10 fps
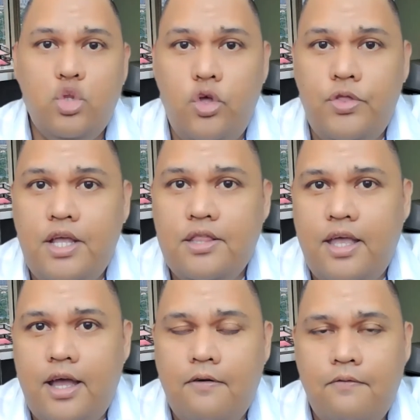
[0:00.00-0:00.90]
Do you think
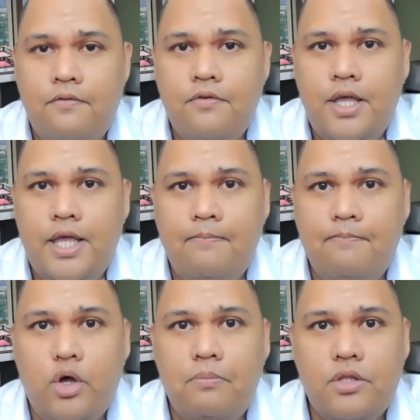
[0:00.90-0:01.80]
they have
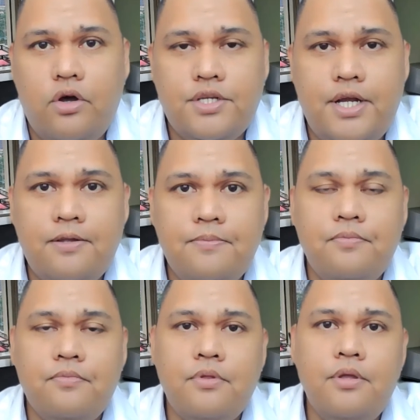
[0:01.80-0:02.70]
employment contract?